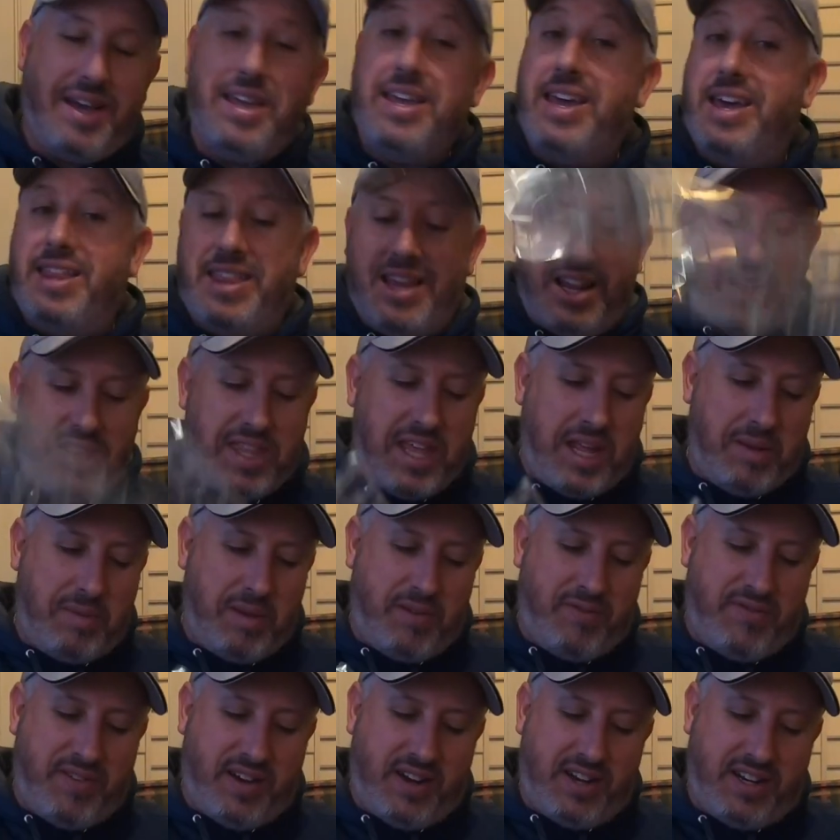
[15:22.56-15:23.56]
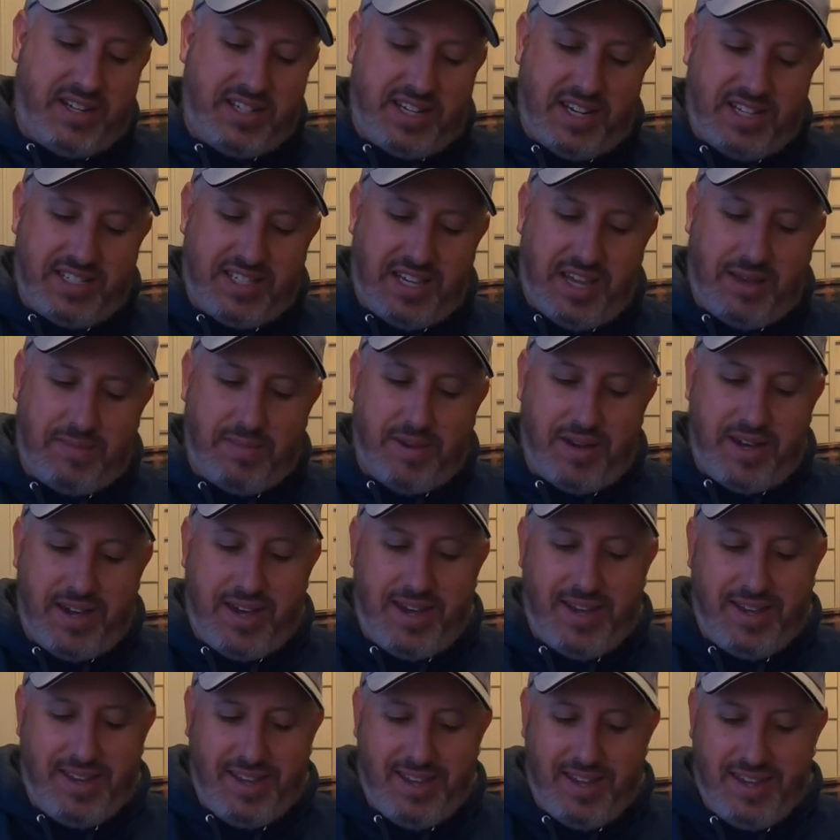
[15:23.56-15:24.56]
yeah, that'll be fun to test out
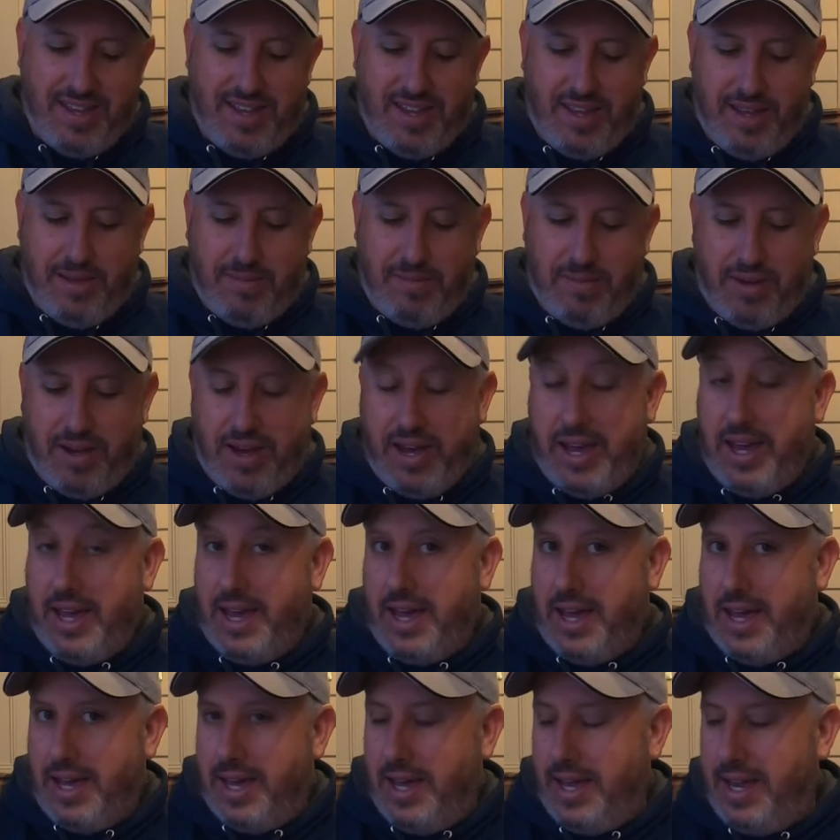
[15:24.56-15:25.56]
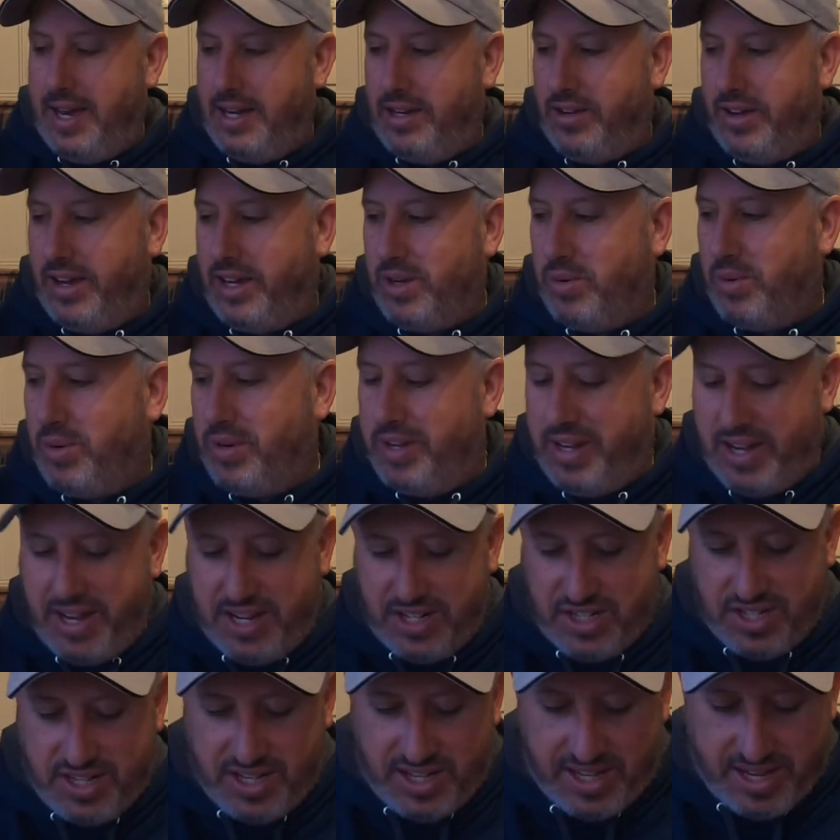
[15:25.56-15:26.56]
my hand-eye
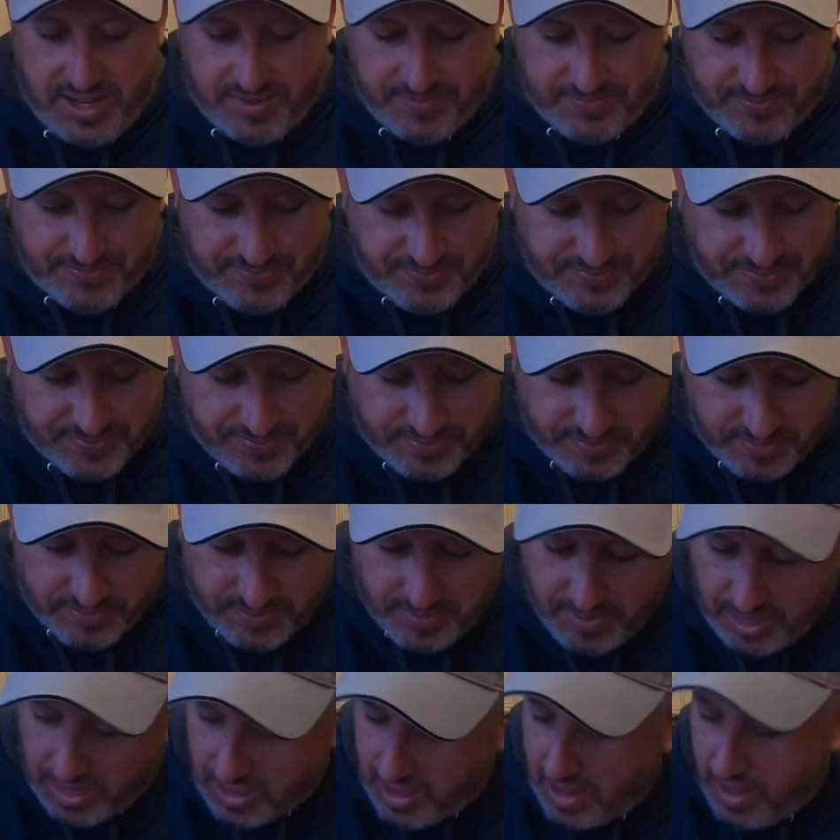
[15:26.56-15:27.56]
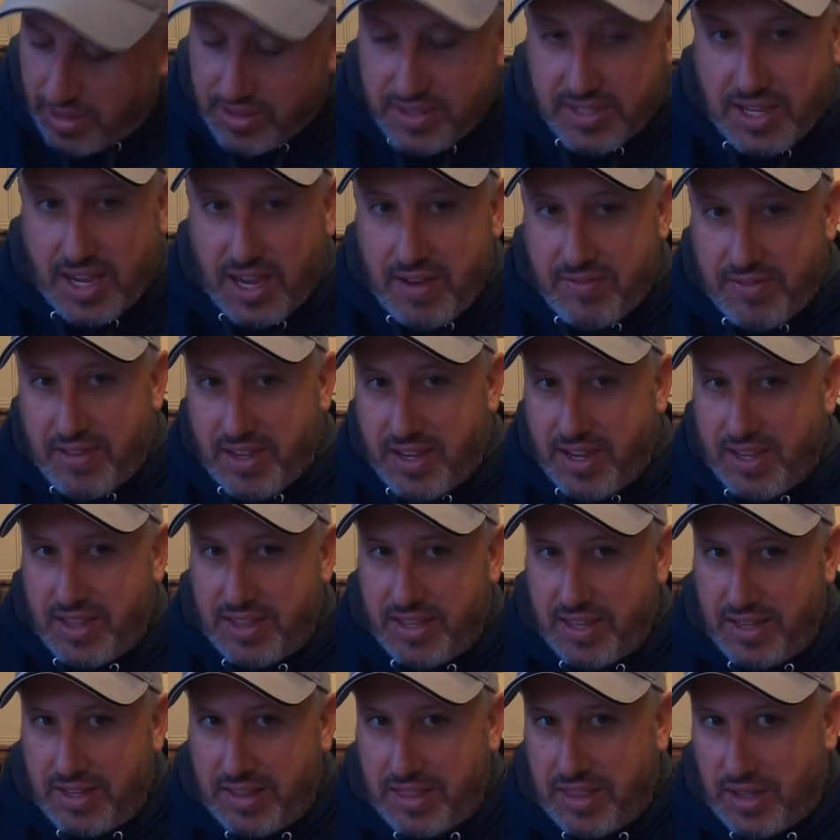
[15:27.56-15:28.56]
coordination again. I'll save
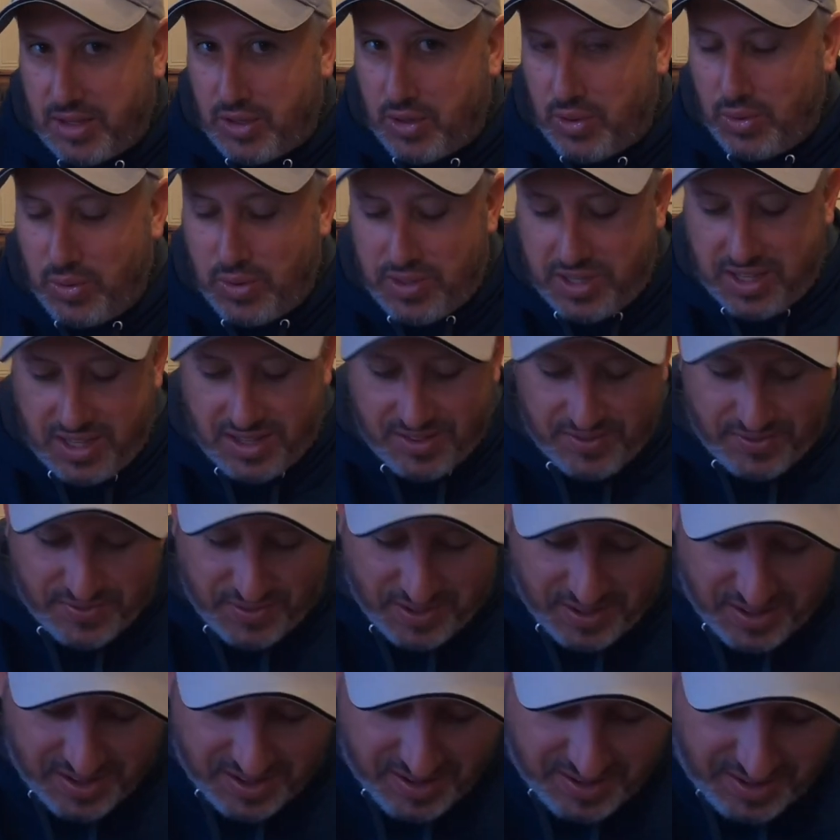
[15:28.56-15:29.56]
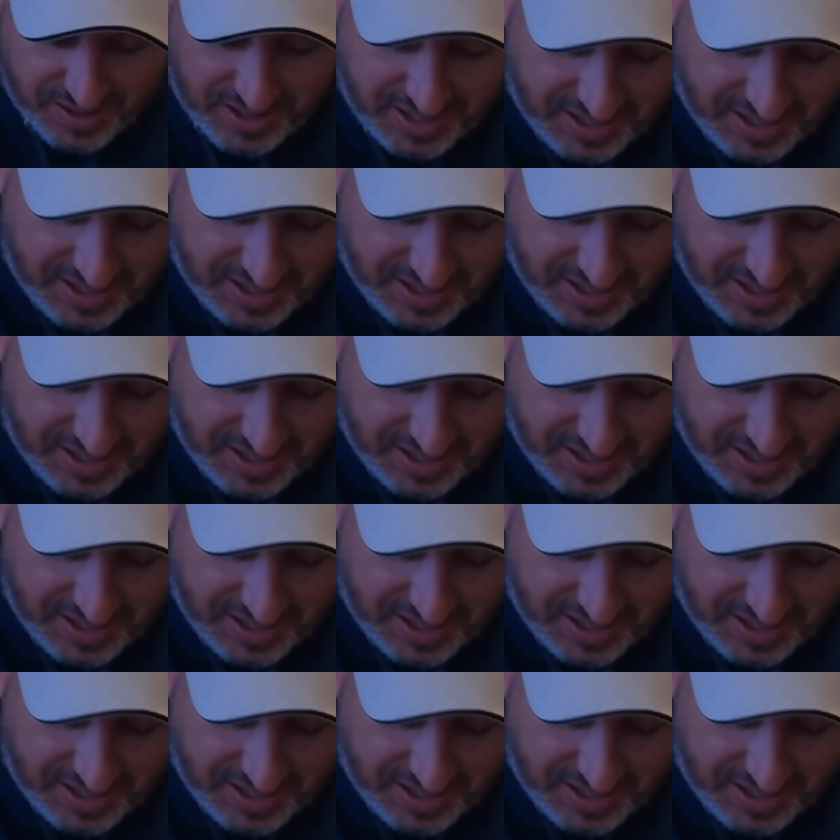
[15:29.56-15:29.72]
the cool kit for